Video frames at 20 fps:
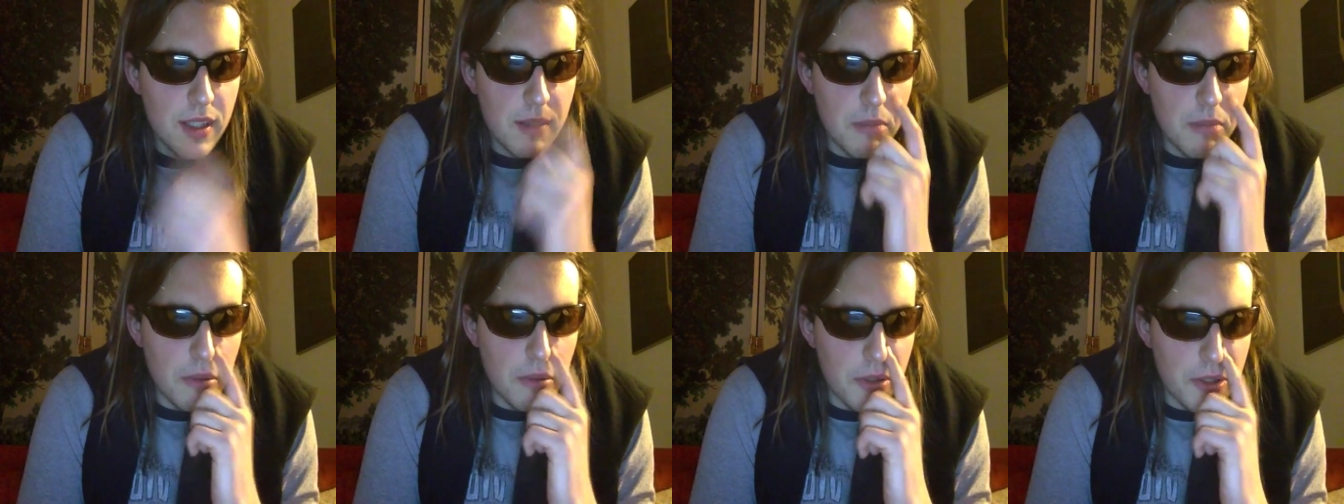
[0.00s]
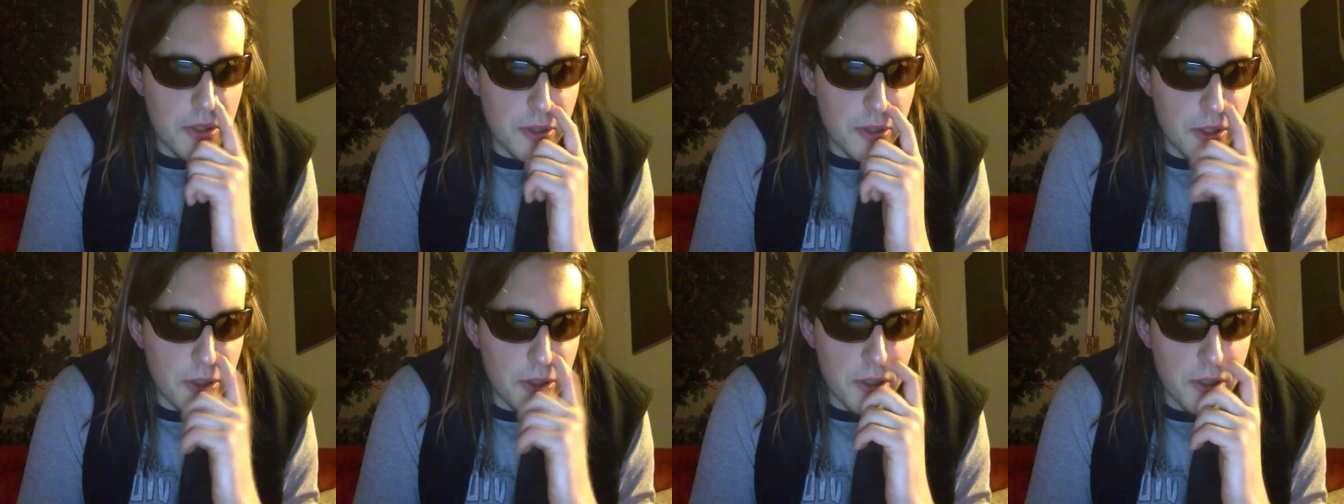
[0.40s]
Polar
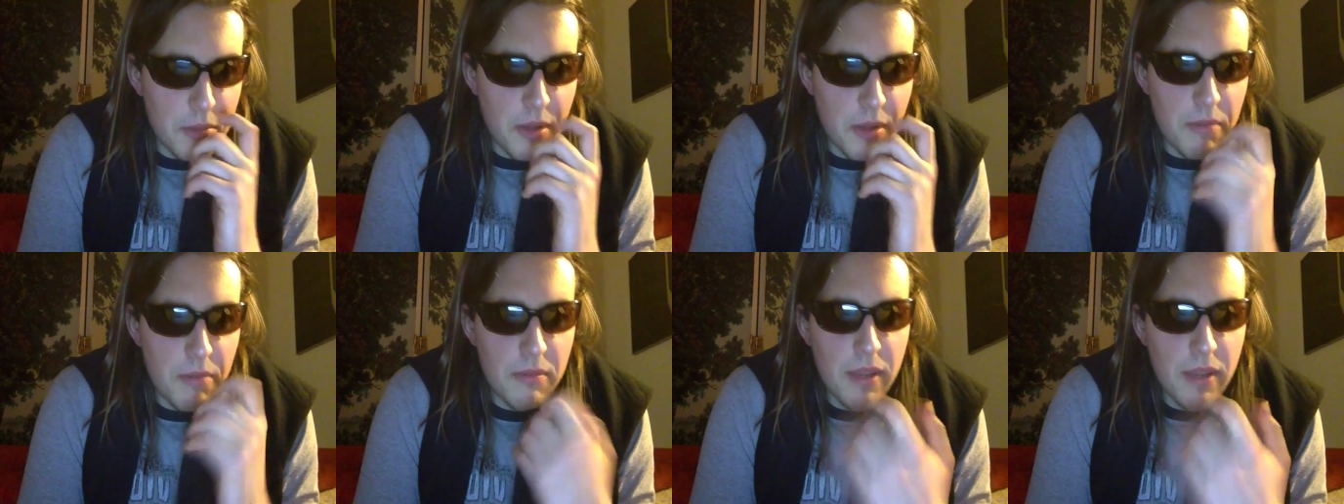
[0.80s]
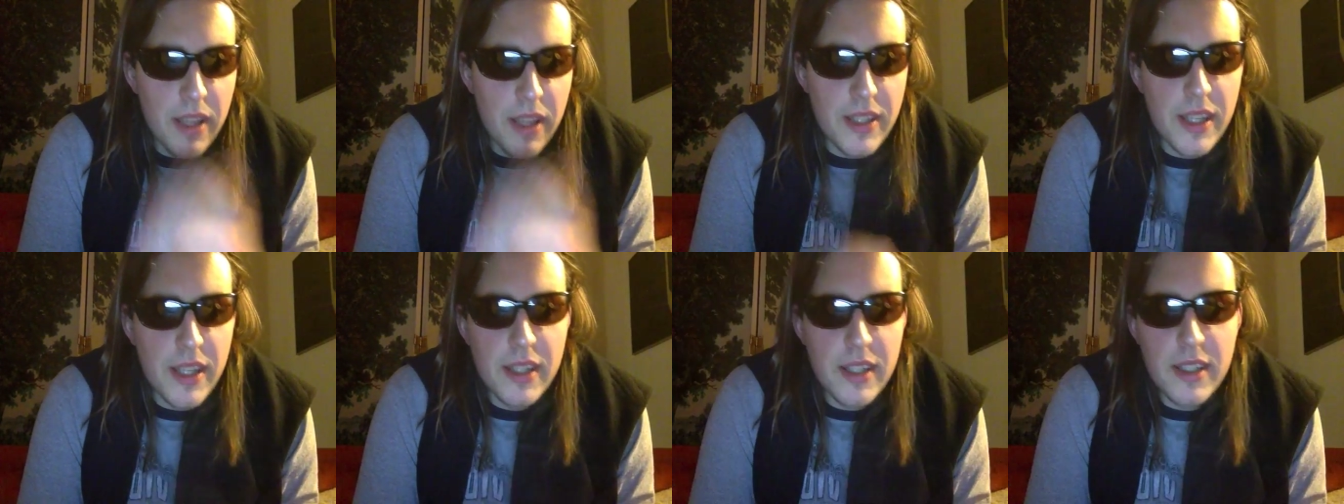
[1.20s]
Star Dorm,
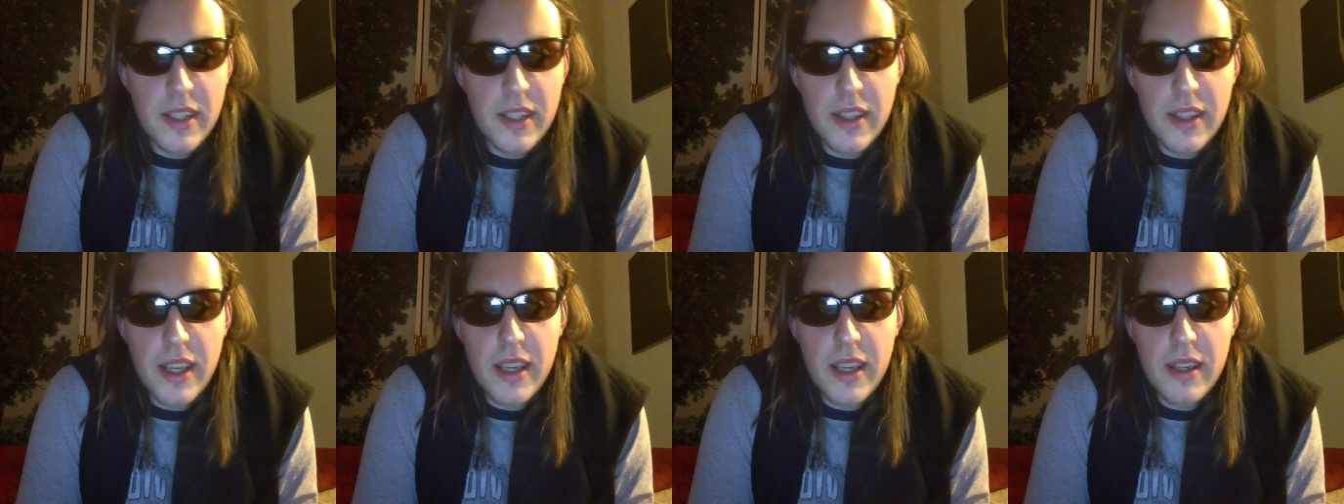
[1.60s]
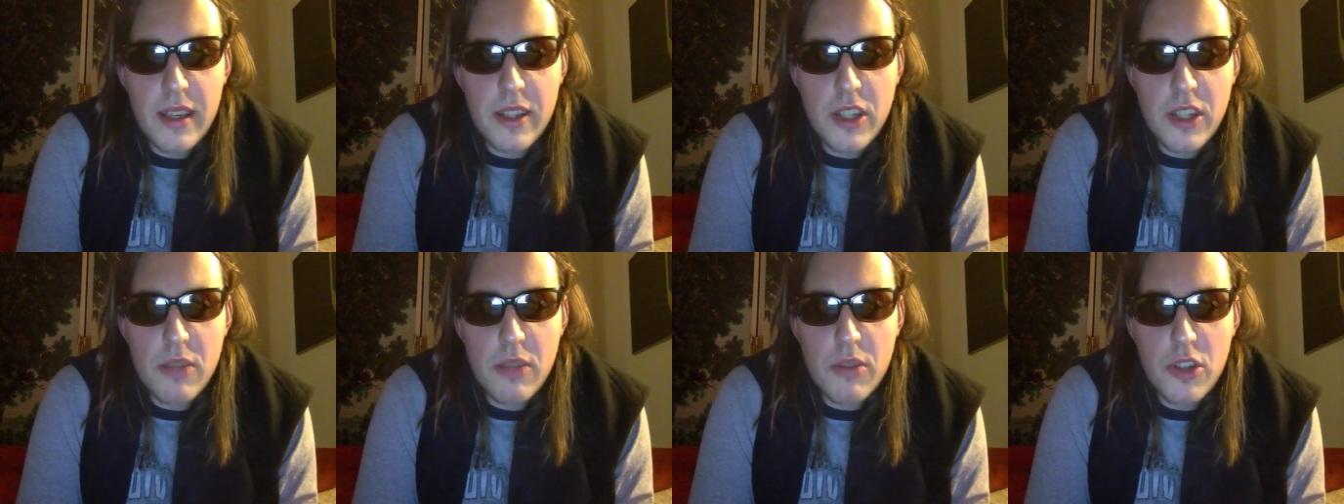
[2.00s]
and yet
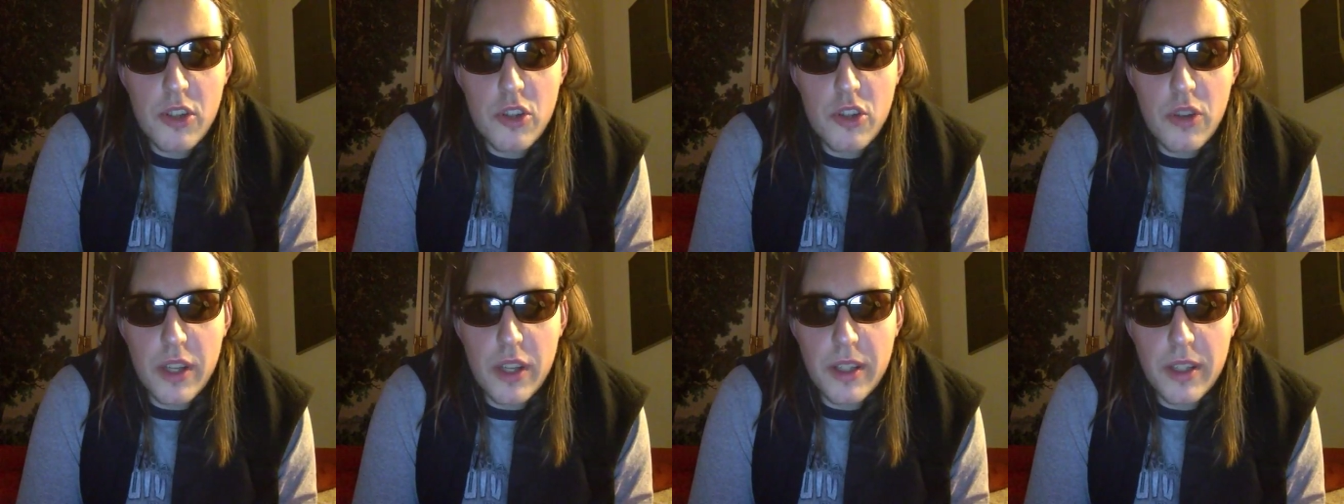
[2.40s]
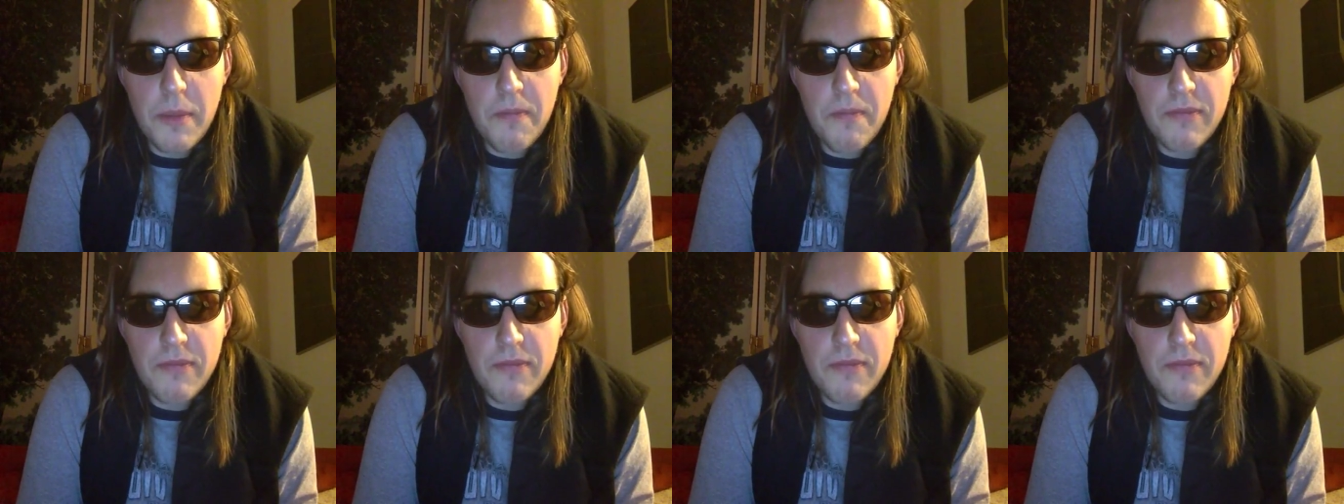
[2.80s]
she was strict.